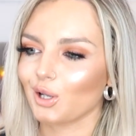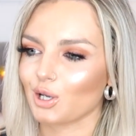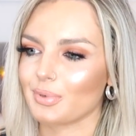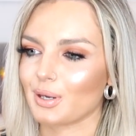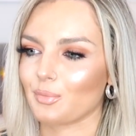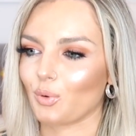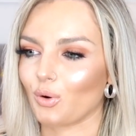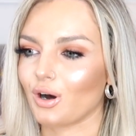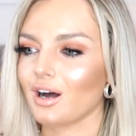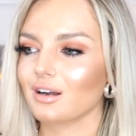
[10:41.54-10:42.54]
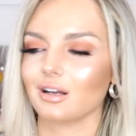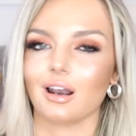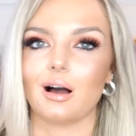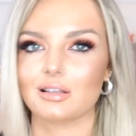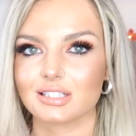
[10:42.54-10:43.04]
look a bit more
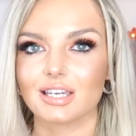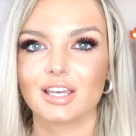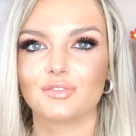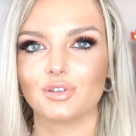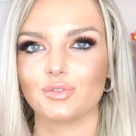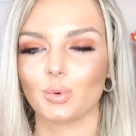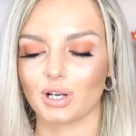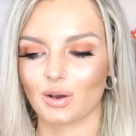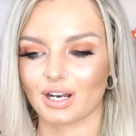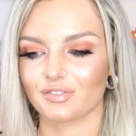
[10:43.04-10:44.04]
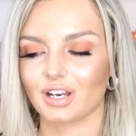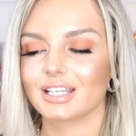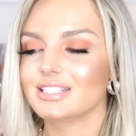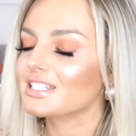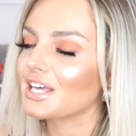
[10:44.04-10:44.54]
classy if you were going out for
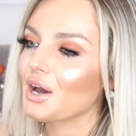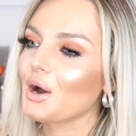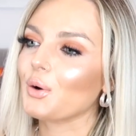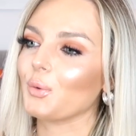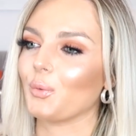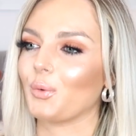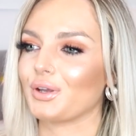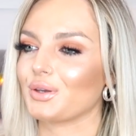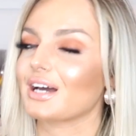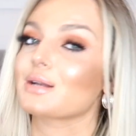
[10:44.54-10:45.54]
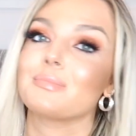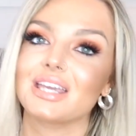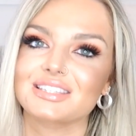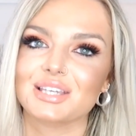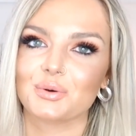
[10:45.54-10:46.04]
like dinner or you had a
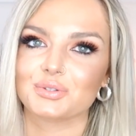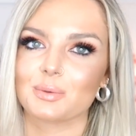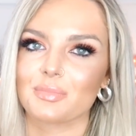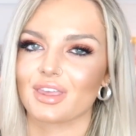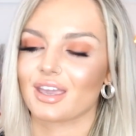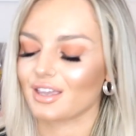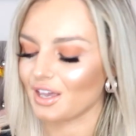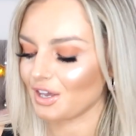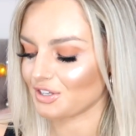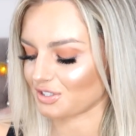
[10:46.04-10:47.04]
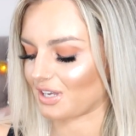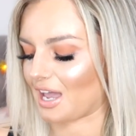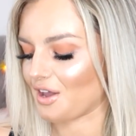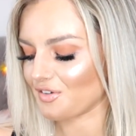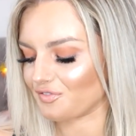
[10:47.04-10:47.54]
meeting or something. So
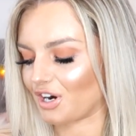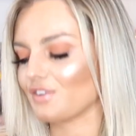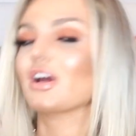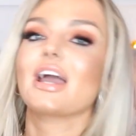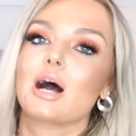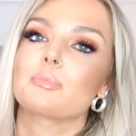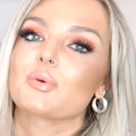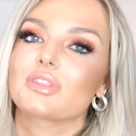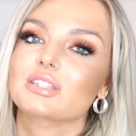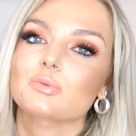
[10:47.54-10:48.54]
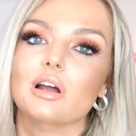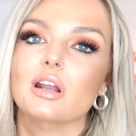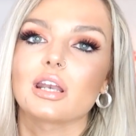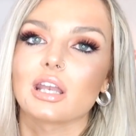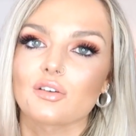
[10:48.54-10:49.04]
yeah, very, very happy with this one.
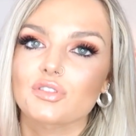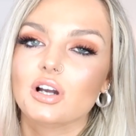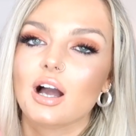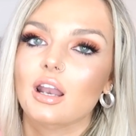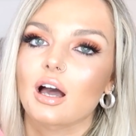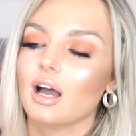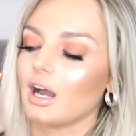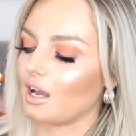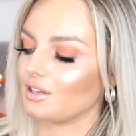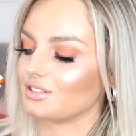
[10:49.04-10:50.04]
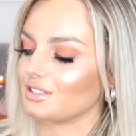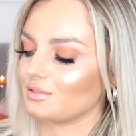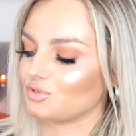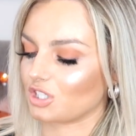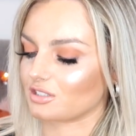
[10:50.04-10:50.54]
I love the colour and
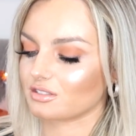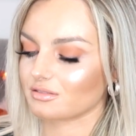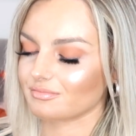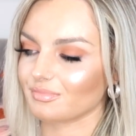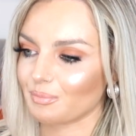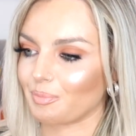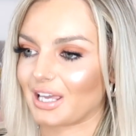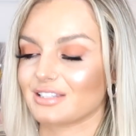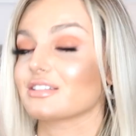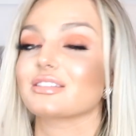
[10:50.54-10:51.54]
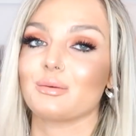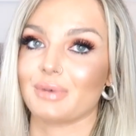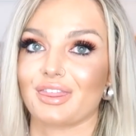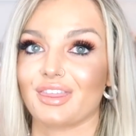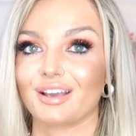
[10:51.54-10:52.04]
just blazers are
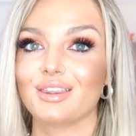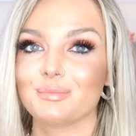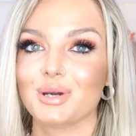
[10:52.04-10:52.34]
my thing at the